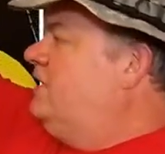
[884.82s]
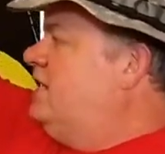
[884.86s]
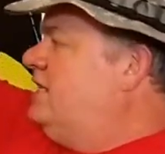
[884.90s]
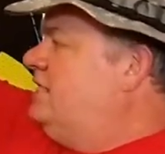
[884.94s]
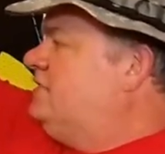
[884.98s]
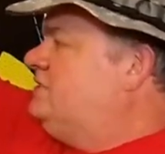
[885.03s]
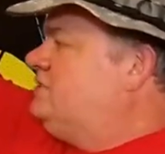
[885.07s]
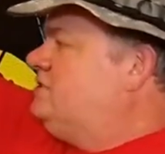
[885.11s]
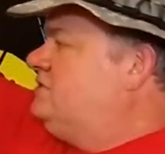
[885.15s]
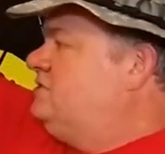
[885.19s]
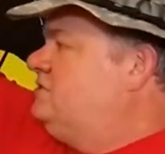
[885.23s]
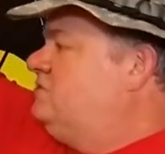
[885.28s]

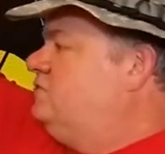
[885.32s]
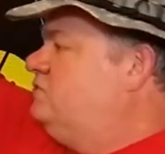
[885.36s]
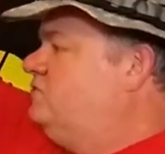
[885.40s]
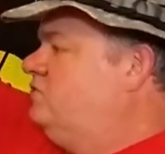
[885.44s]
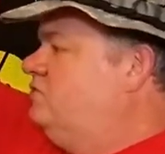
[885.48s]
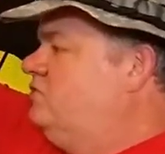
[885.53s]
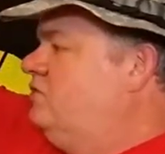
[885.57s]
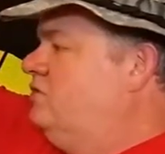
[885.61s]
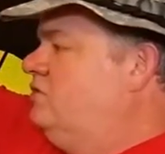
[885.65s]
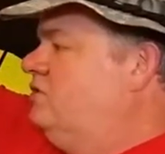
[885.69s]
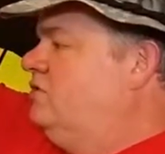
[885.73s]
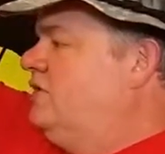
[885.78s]
nice,
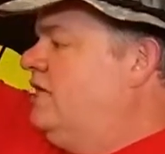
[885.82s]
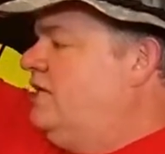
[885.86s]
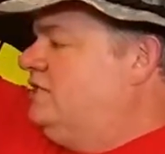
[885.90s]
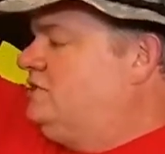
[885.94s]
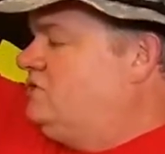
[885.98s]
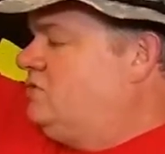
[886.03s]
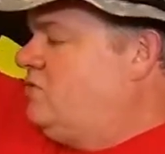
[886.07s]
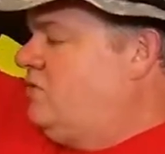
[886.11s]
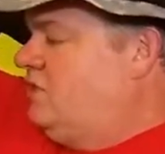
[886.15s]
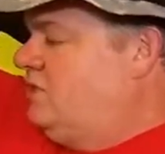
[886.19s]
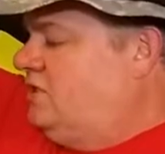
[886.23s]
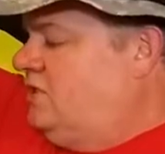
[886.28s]
real
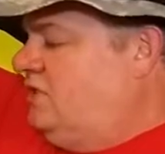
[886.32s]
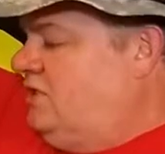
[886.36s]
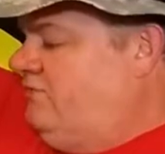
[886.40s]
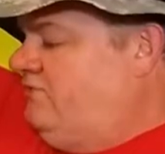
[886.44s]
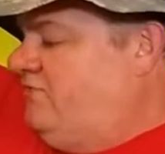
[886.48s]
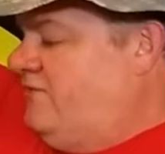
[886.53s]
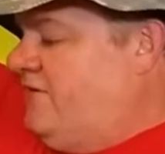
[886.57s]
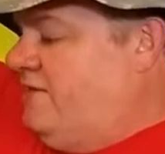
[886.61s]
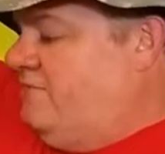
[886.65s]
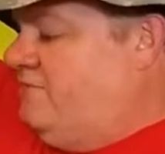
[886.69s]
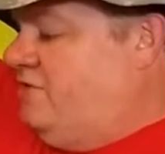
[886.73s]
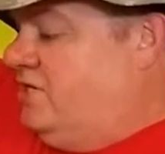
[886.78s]
nice quality
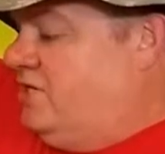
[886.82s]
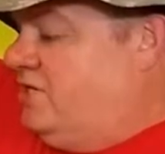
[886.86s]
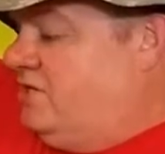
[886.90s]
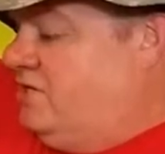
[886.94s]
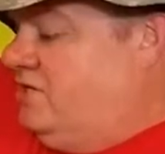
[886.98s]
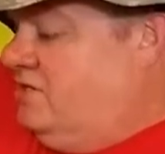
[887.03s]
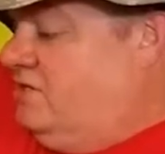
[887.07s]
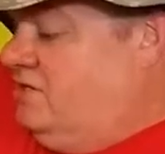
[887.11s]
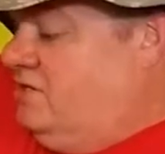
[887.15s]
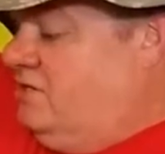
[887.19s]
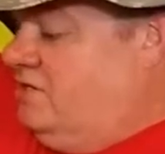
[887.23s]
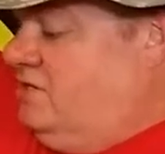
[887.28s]
fabric.
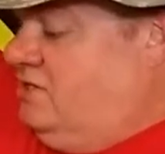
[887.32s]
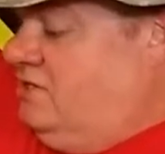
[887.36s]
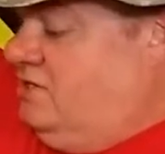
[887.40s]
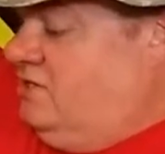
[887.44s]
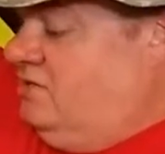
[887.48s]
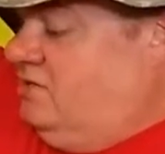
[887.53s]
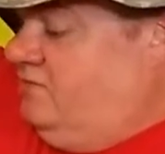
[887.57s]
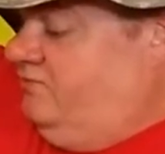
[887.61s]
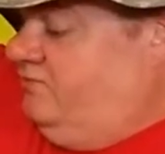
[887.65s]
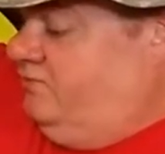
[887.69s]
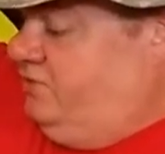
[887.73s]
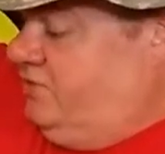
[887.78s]

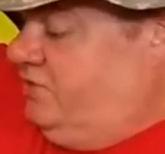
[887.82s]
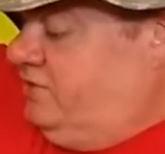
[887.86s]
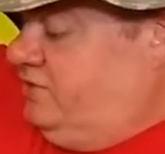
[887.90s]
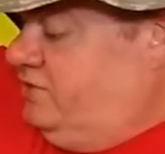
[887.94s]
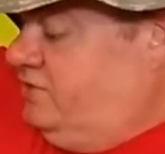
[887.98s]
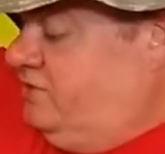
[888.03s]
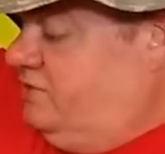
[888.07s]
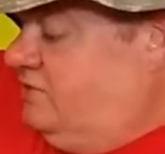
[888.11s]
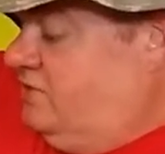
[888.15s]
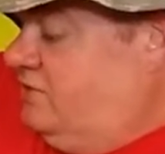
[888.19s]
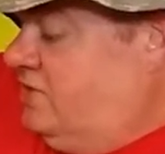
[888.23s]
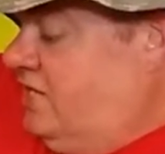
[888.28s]

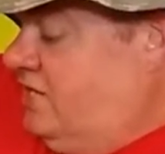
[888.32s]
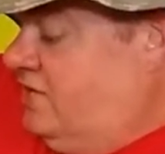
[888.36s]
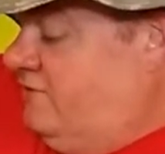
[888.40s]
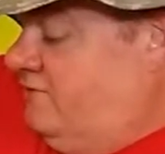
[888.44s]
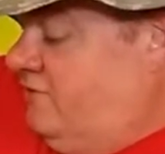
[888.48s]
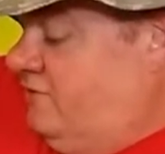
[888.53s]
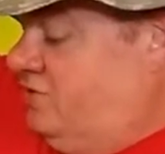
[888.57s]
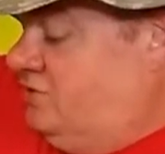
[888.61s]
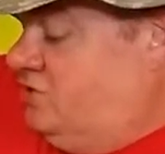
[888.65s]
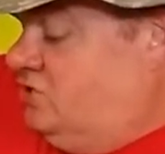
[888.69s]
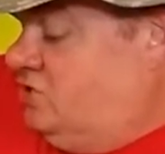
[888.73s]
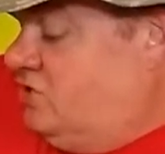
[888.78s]
Kind
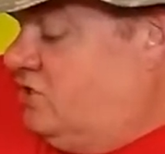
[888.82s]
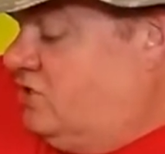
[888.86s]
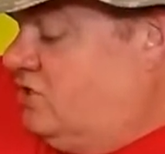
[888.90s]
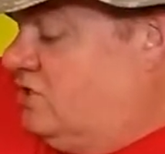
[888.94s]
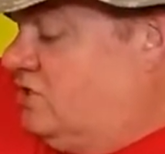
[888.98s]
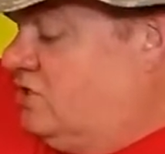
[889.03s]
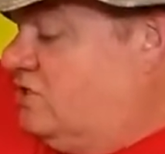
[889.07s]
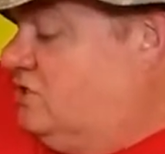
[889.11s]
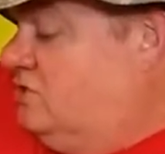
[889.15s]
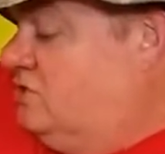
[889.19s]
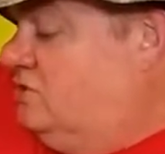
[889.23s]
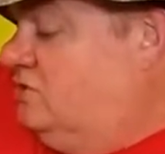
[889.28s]
of a
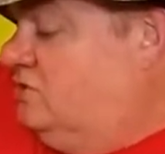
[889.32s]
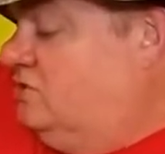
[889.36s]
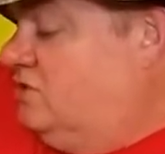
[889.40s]
dark